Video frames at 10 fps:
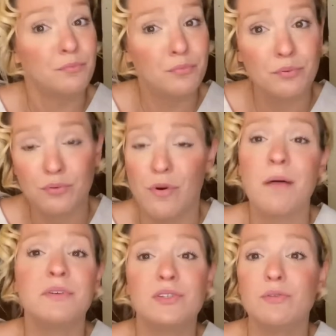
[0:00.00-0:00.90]

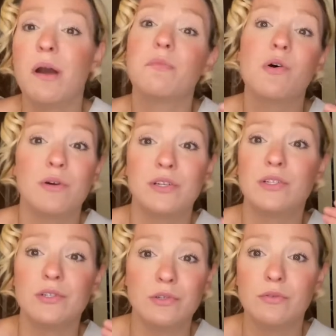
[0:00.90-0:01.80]
promise you I'm going
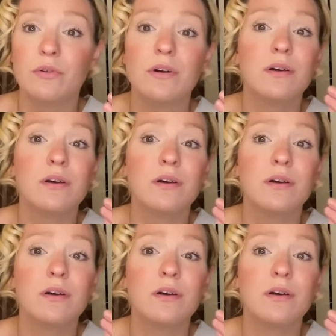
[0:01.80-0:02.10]
to do